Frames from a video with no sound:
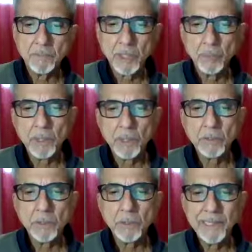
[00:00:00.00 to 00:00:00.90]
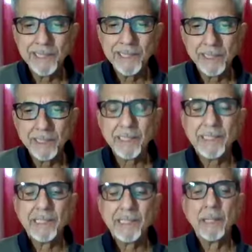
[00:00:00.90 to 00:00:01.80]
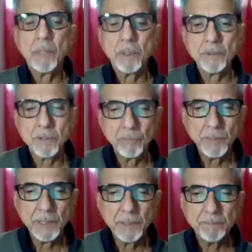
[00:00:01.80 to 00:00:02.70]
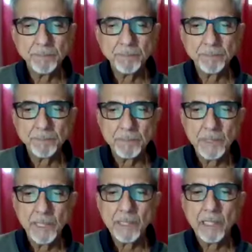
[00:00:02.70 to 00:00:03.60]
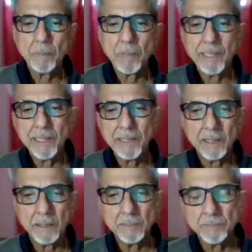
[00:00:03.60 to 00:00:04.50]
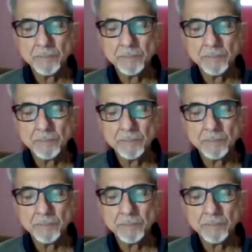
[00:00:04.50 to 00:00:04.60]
They were created, they come out of me. They come later.